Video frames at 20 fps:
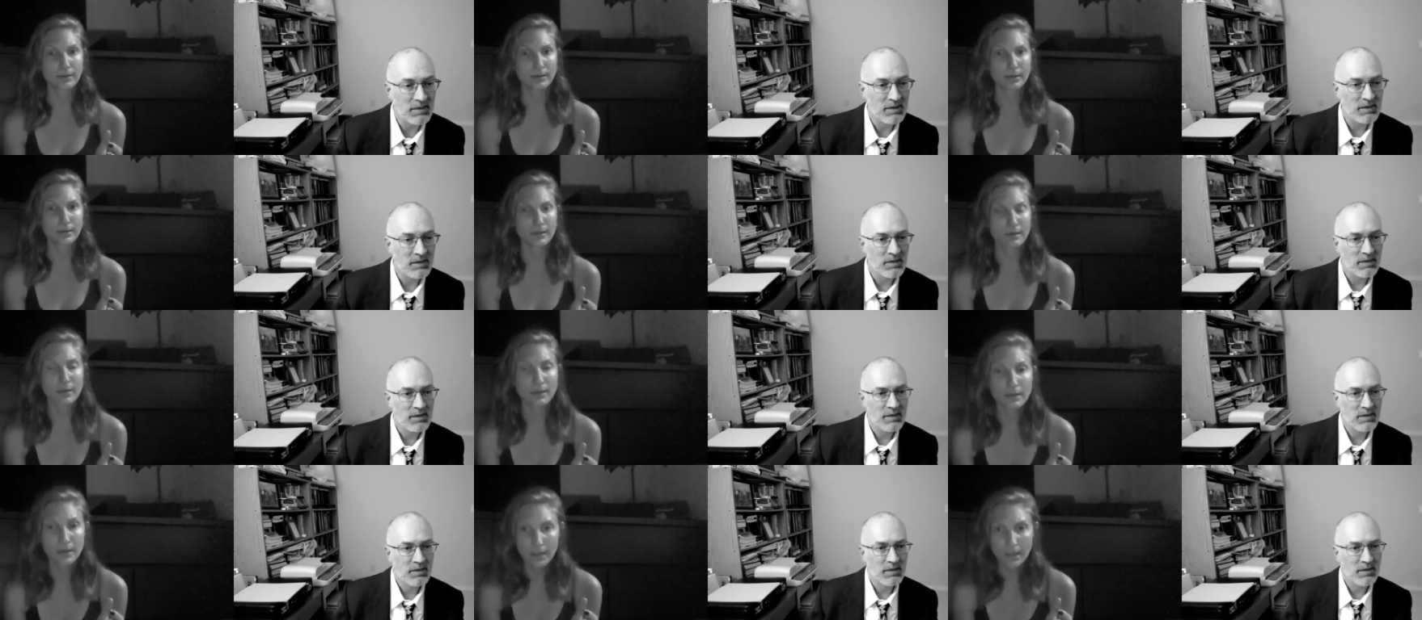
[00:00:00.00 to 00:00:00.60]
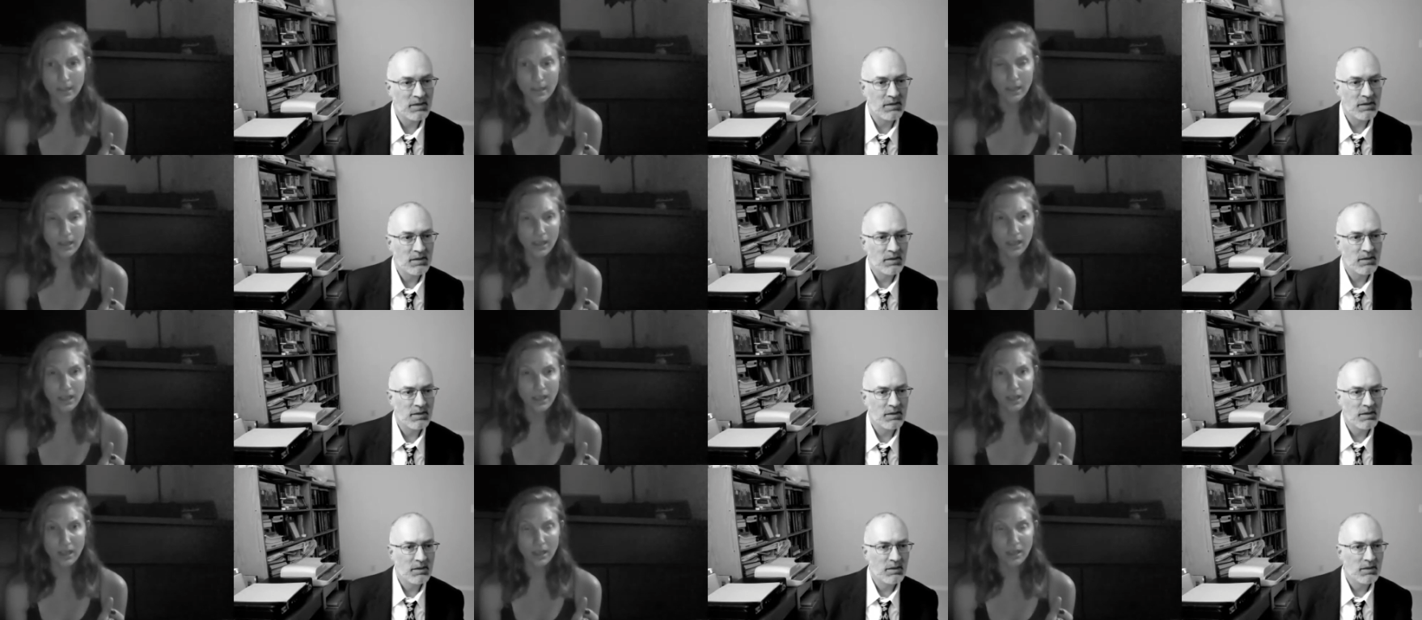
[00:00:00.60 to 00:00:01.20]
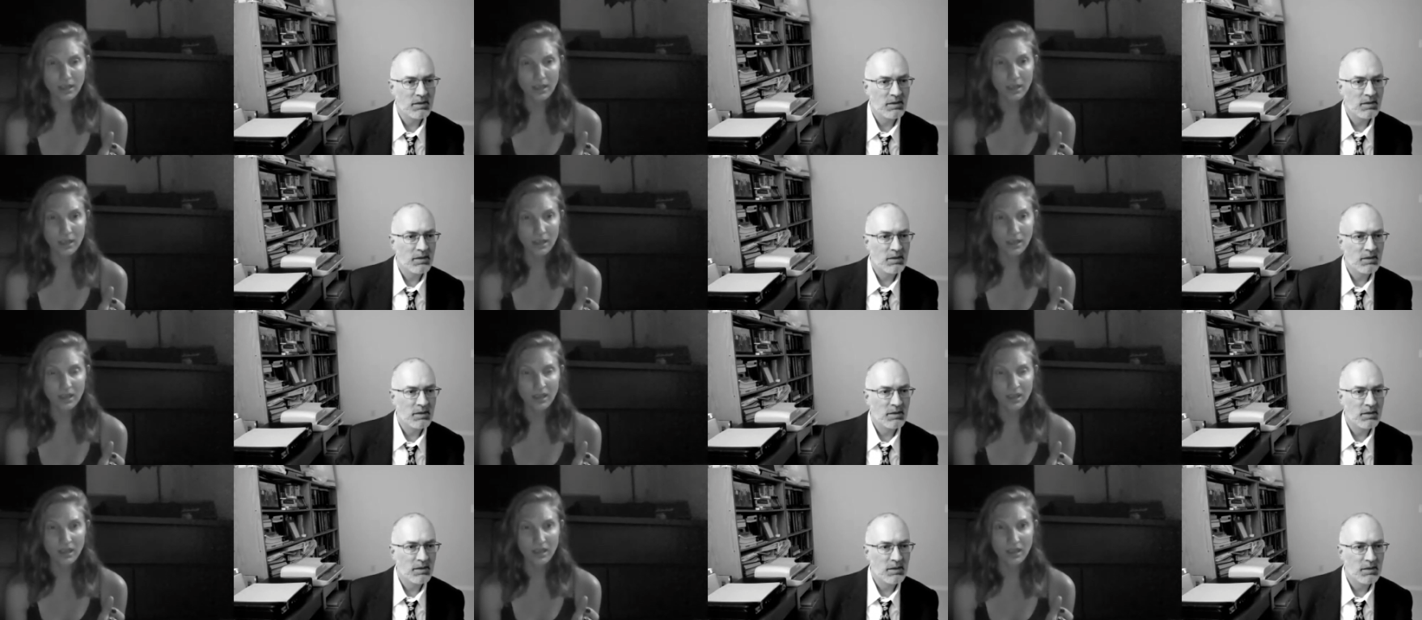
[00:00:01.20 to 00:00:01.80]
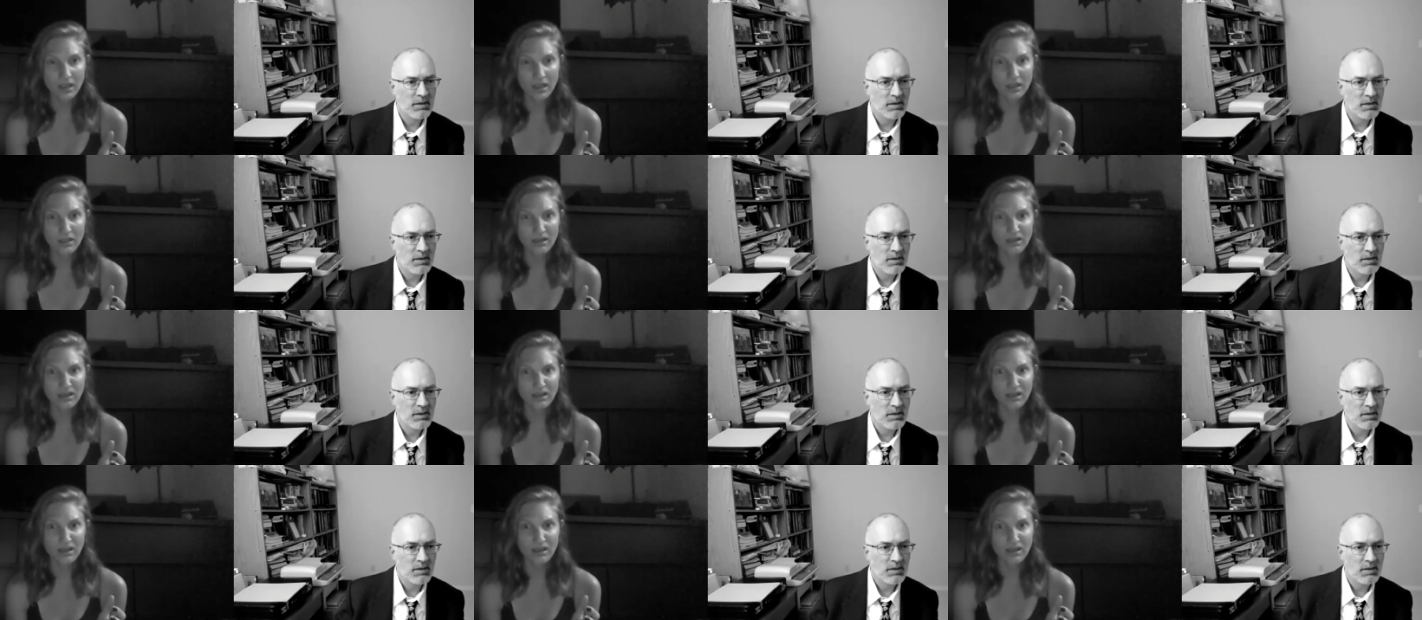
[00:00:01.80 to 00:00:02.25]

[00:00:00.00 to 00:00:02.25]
Nobody speaks.